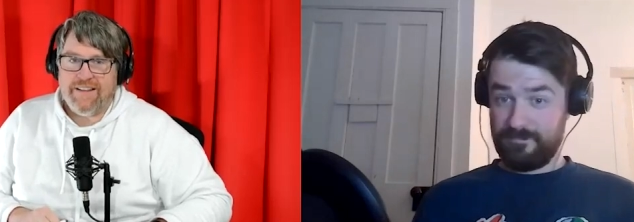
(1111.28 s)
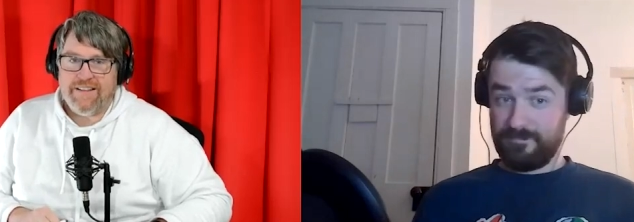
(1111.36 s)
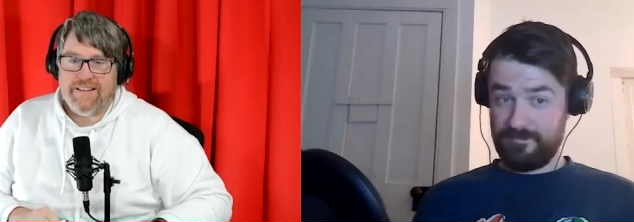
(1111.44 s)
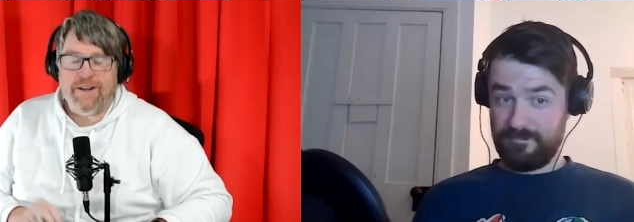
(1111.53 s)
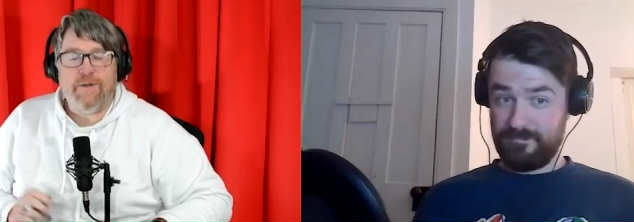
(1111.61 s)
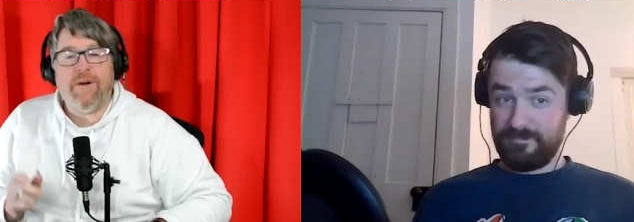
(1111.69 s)

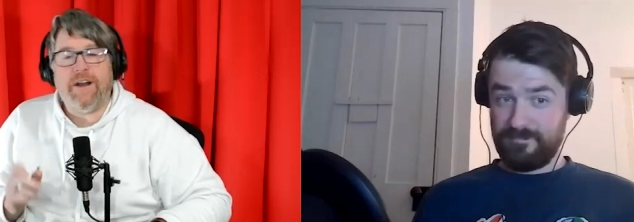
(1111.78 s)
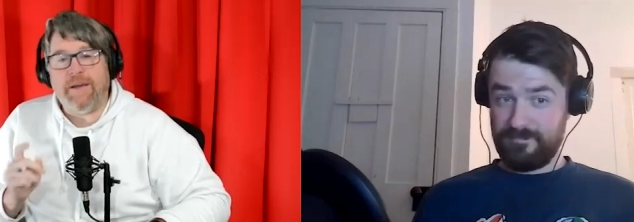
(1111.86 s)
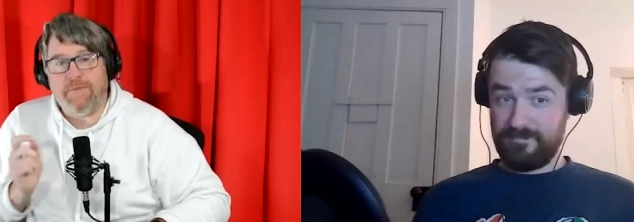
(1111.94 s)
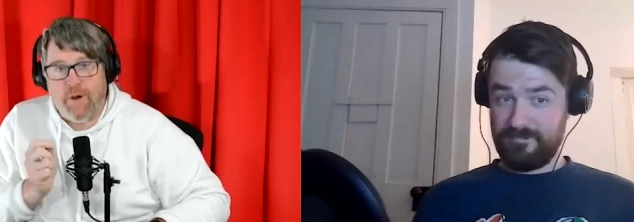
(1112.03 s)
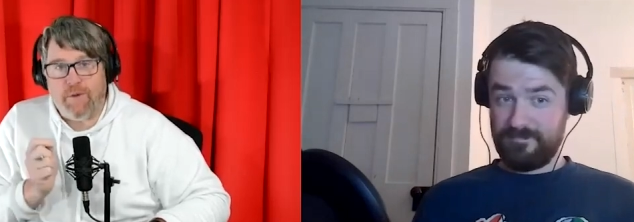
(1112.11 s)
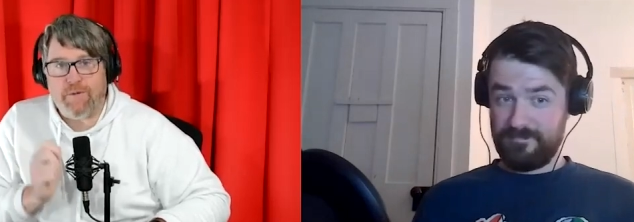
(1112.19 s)
Speaker 1: You know what?
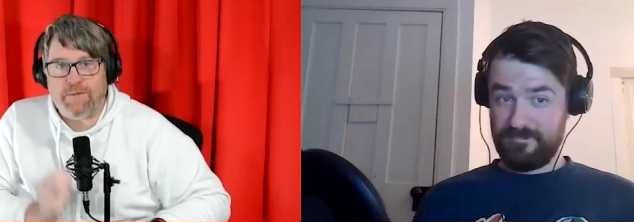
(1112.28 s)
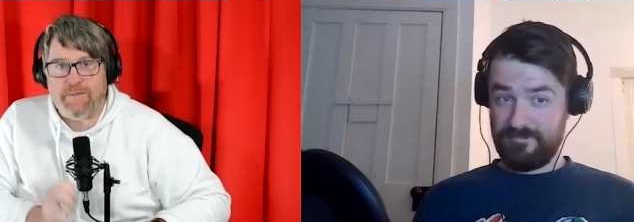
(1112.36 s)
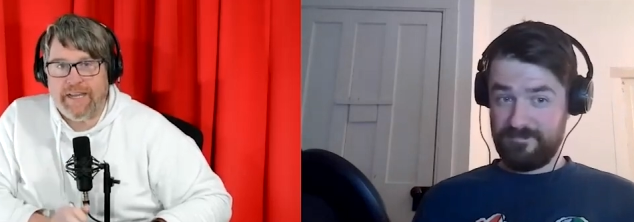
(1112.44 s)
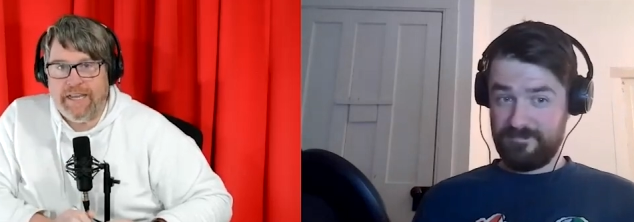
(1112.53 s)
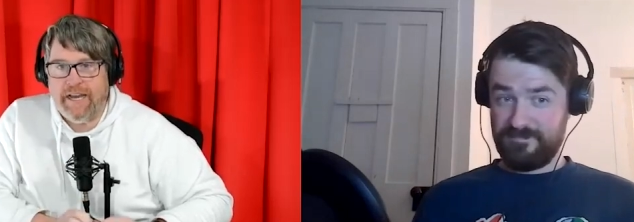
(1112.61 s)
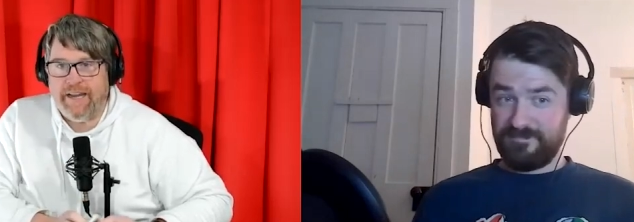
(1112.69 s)
I'm going with
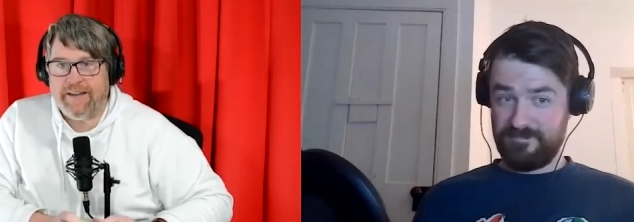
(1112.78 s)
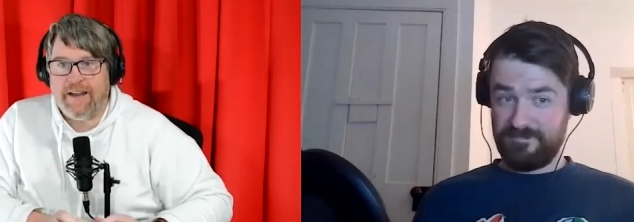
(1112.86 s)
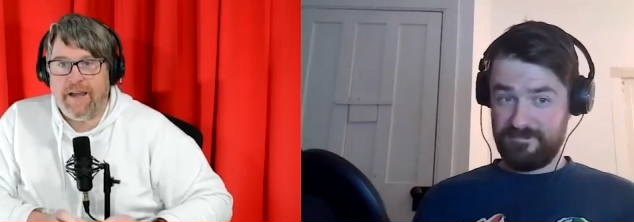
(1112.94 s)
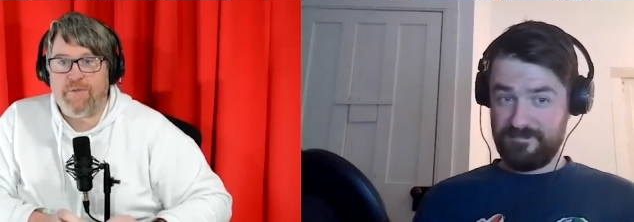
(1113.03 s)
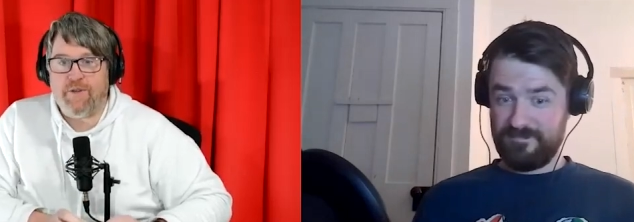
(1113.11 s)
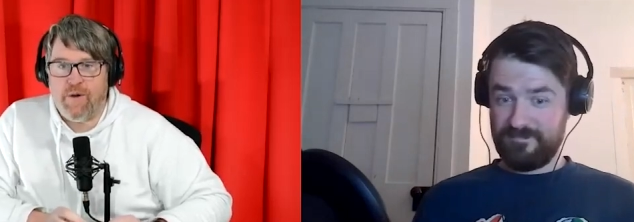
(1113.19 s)
my gut.
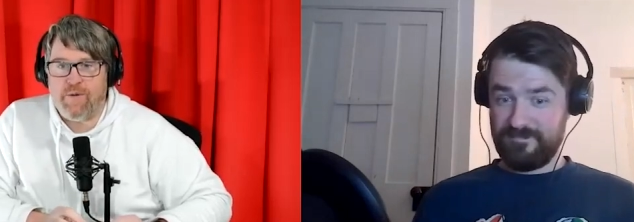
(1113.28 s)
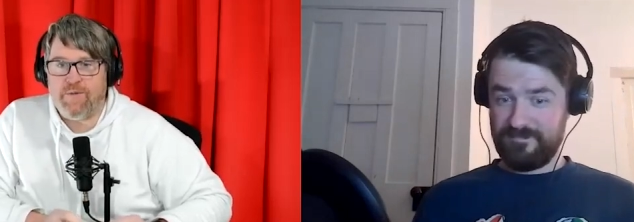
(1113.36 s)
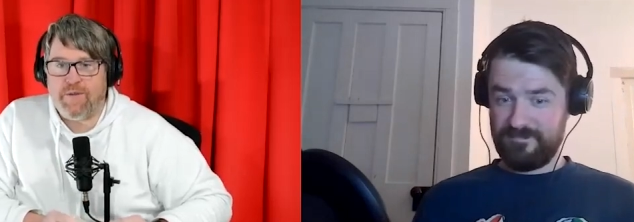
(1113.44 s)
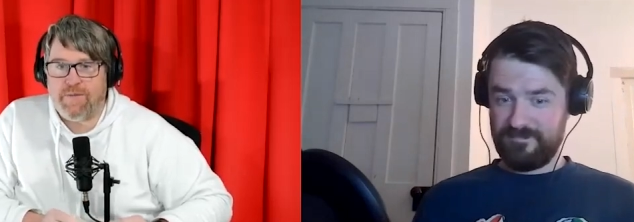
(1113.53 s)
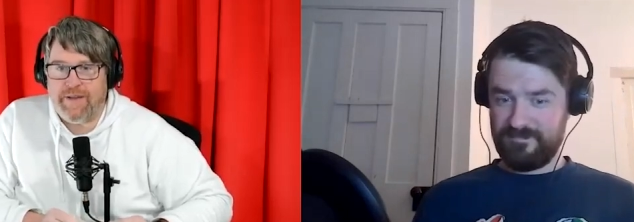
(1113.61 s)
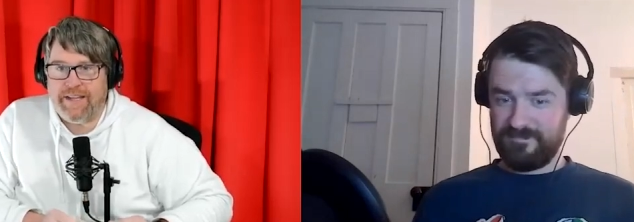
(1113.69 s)
I'm going
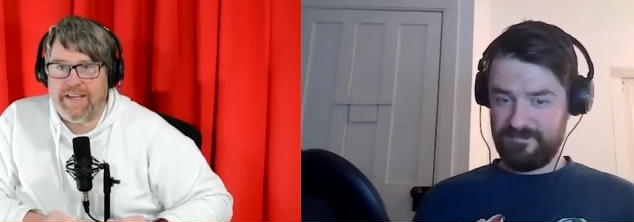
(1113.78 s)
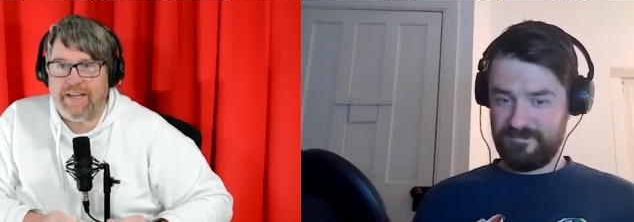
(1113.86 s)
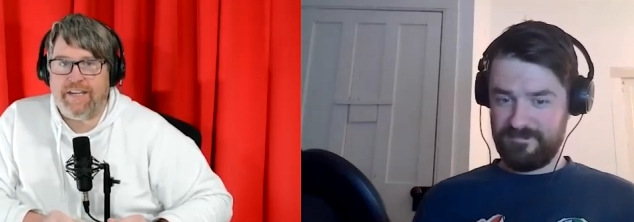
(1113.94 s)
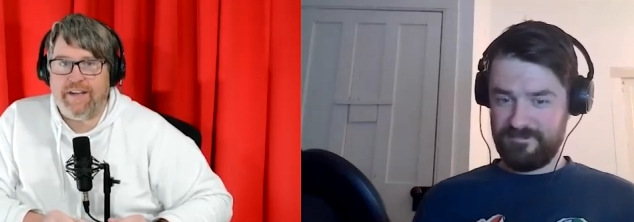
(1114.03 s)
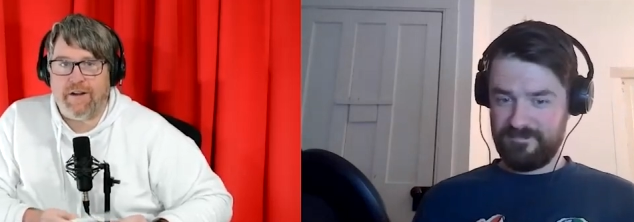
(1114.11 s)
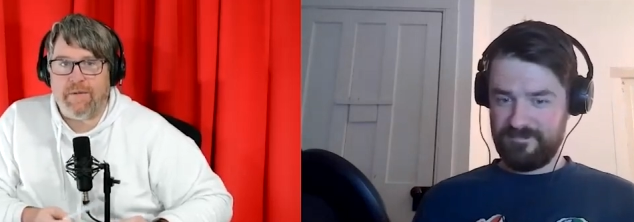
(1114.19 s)
with my
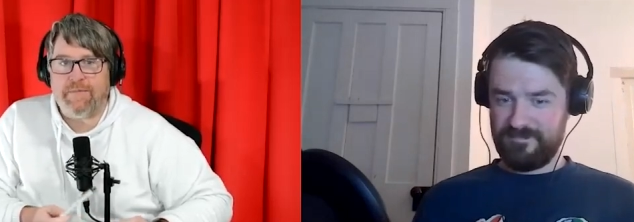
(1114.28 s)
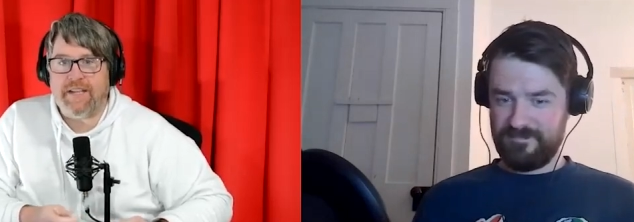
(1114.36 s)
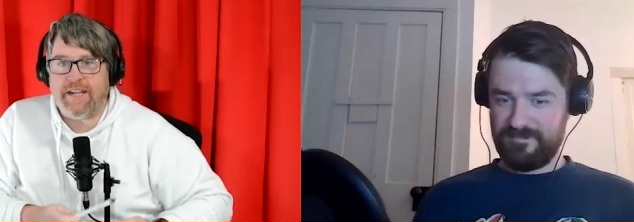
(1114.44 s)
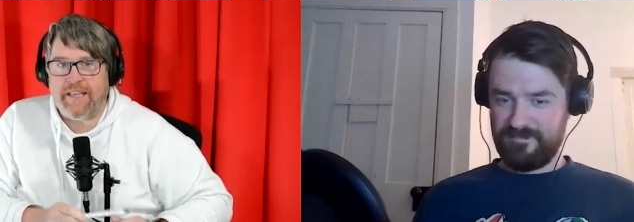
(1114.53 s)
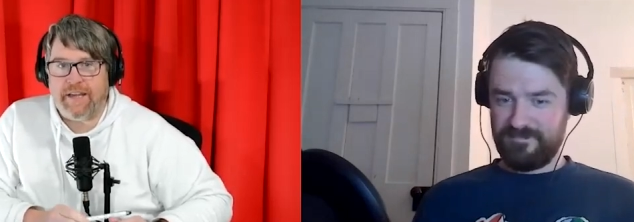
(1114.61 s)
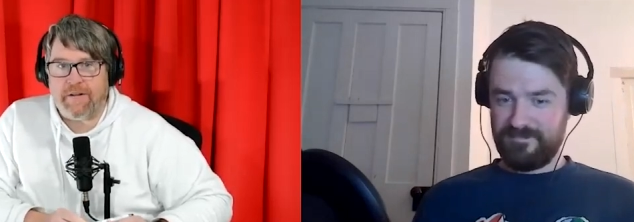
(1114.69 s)
gut here. I'm
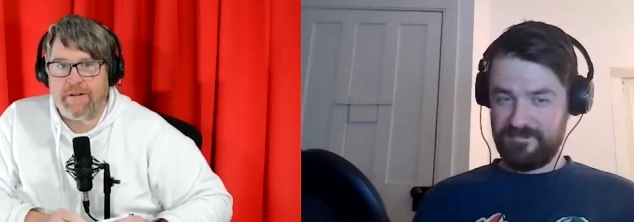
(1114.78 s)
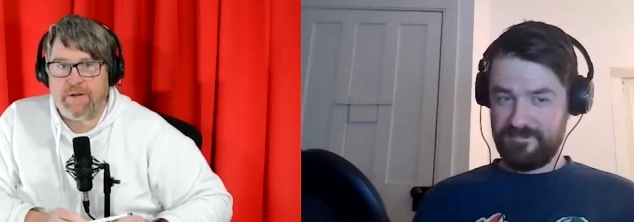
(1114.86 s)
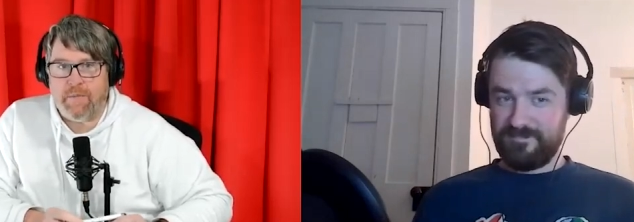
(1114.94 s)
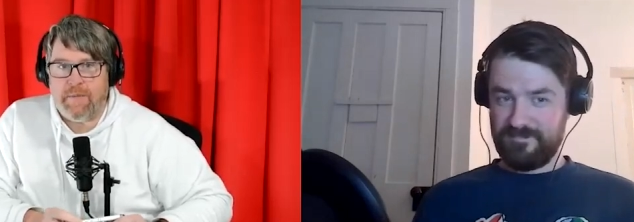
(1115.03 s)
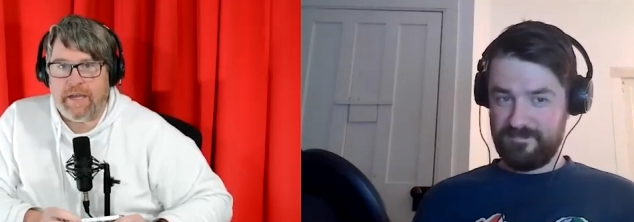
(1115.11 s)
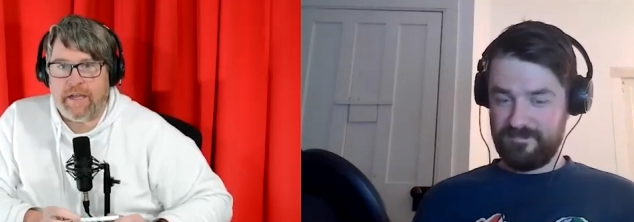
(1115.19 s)
saying Letter
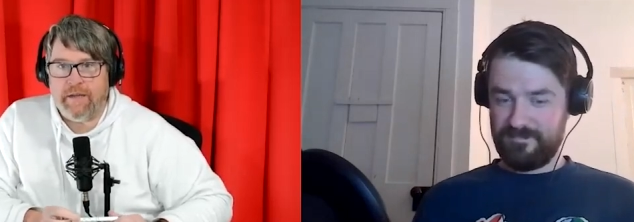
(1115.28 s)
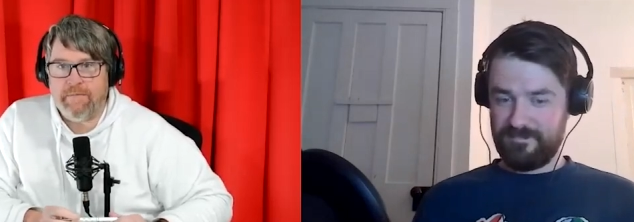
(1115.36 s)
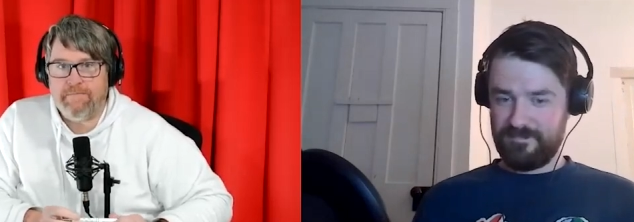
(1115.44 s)
to a Pig.